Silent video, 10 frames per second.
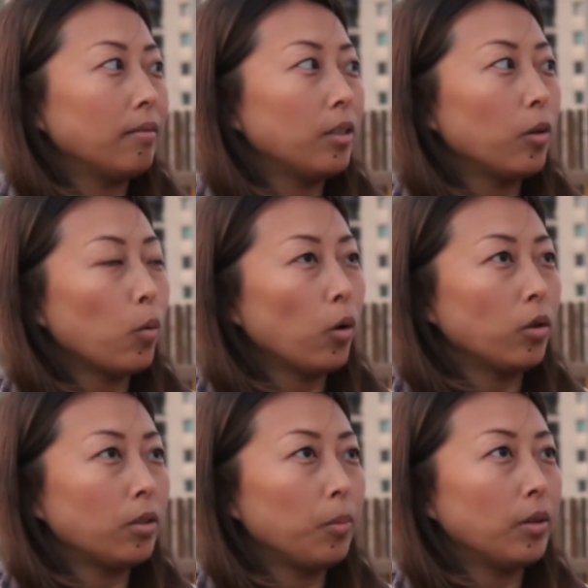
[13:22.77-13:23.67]

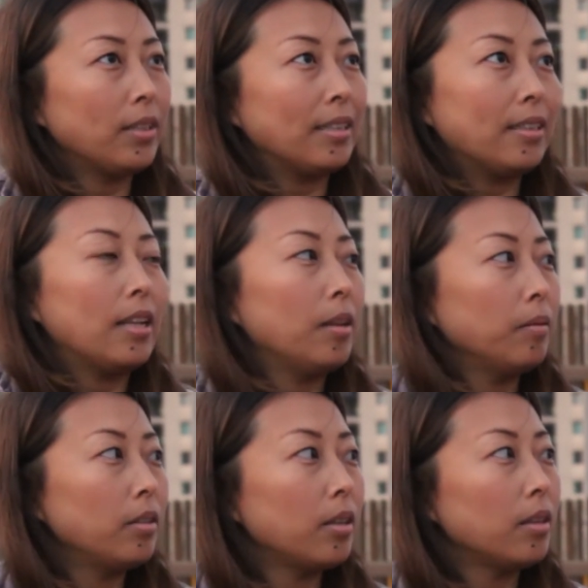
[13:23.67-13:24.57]
towards more
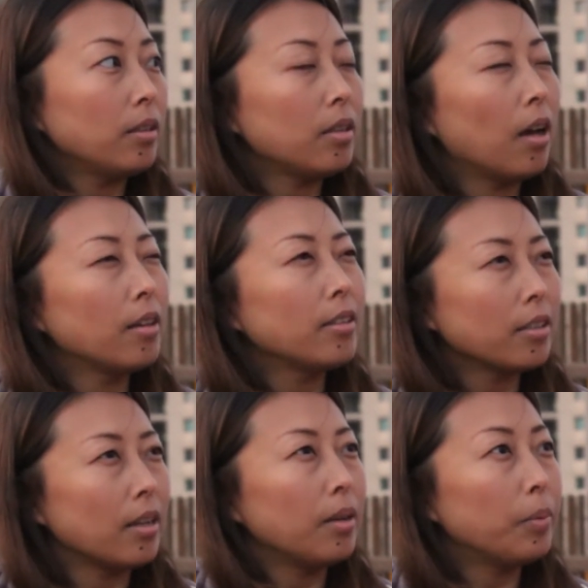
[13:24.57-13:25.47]

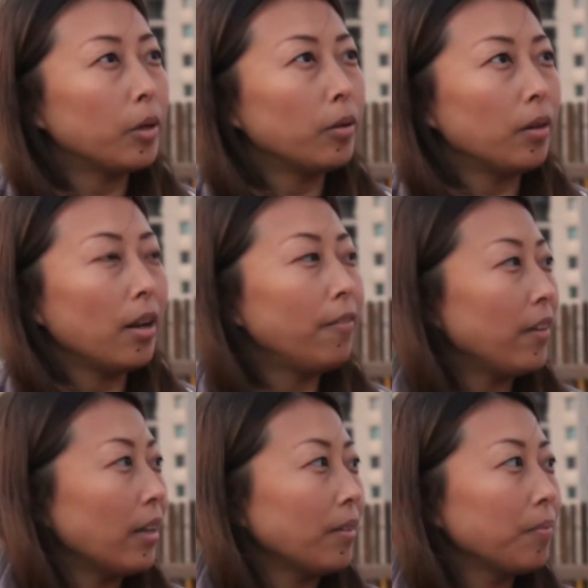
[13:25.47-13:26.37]
sustainable
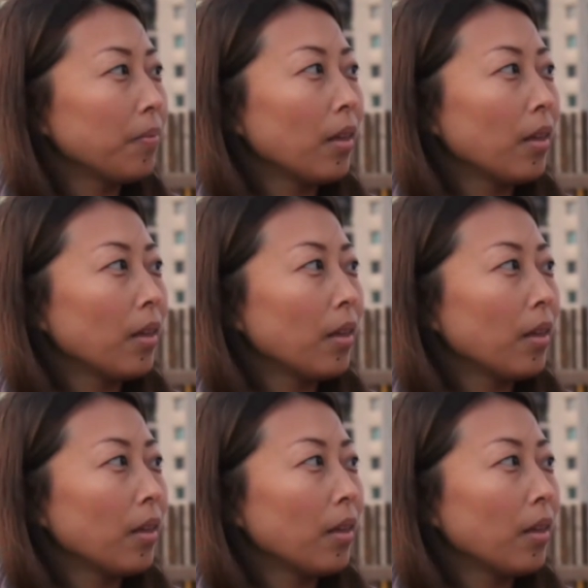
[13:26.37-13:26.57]
living.